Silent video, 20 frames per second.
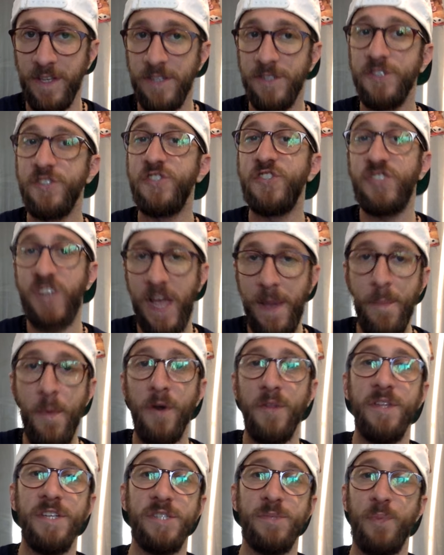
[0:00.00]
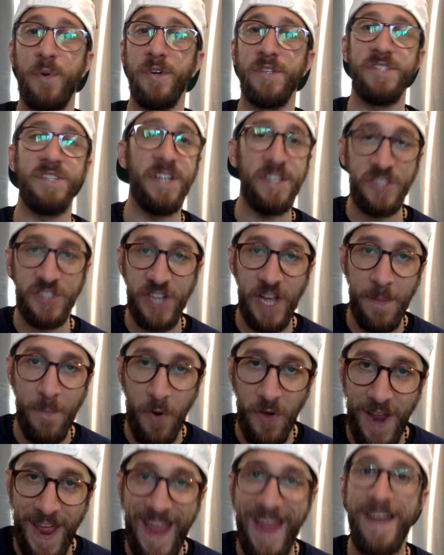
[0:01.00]
Shame on this person and shame
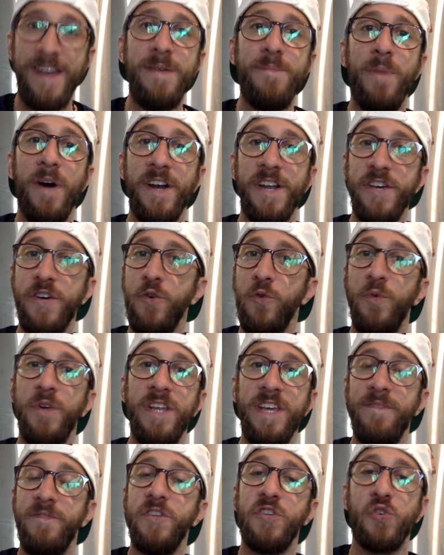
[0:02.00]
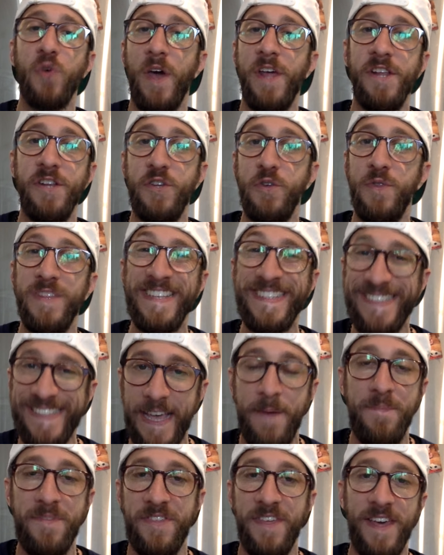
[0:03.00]
on anybody who would even try to do the
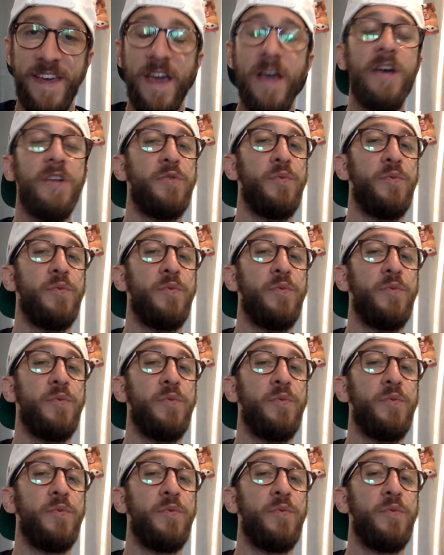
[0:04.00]
same thing